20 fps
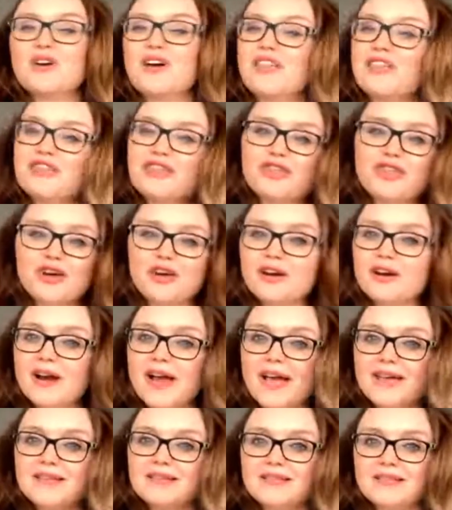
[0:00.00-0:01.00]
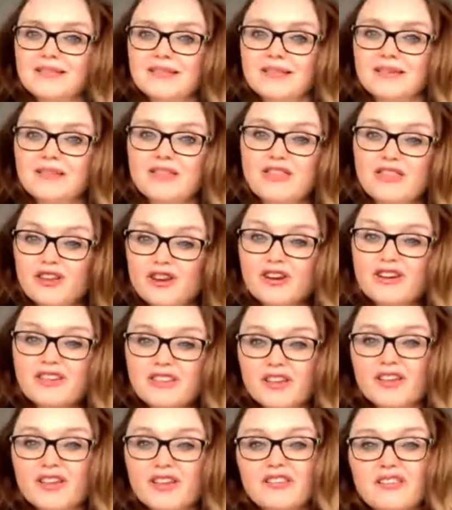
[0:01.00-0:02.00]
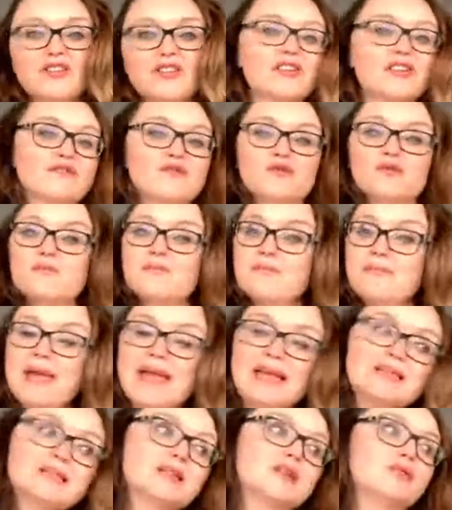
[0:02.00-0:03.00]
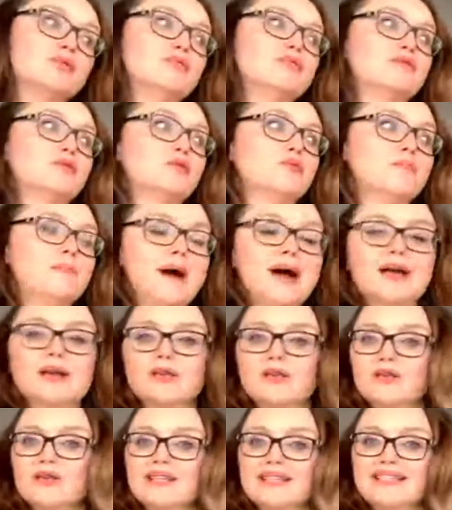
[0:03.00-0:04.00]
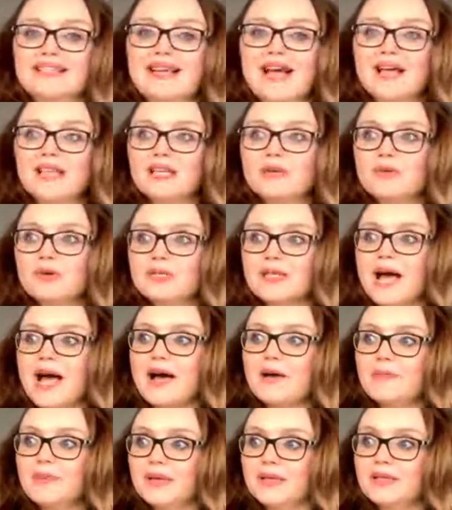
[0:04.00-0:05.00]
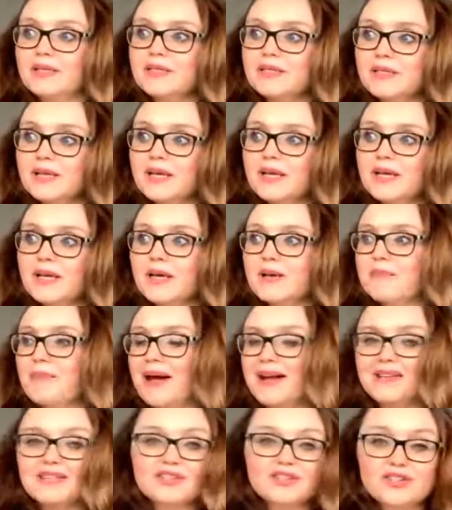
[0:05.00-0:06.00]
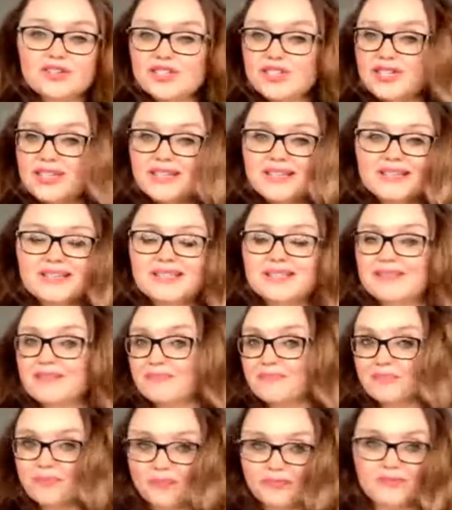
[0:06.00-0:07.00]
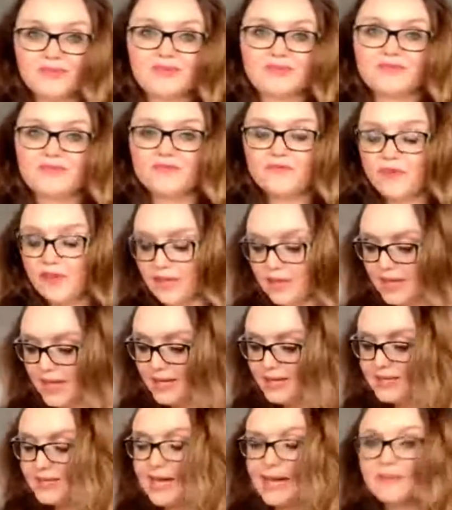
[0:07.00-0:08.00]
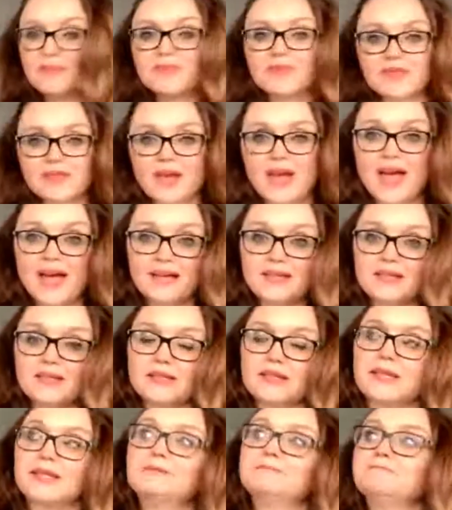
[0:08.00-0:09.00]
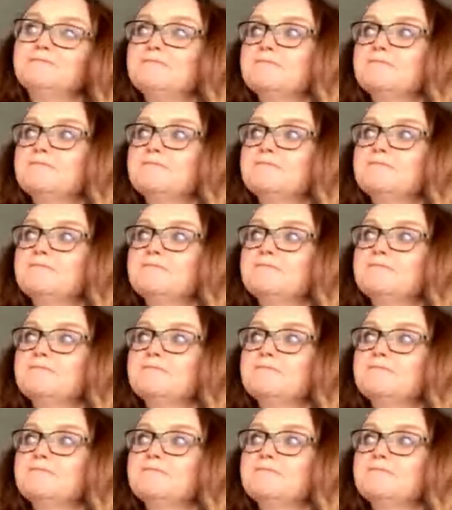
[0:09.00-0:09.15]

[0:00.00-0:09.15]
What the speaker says: a thorough history, thorough, full medical, full background, exactly what's happened, past surgeries, really in-depth history,